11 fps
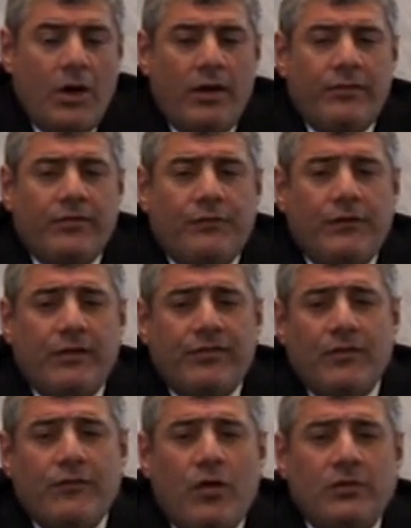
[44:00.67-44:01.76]
right, so
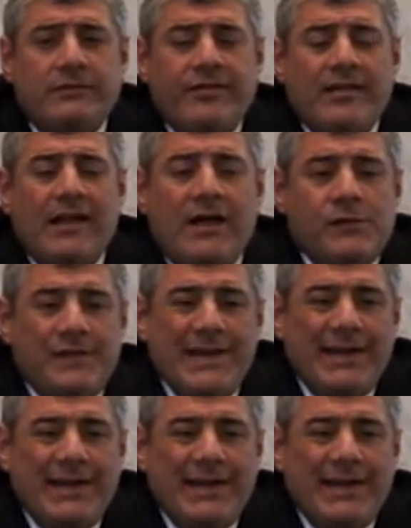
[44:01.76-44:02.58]
first of all, there's a lot of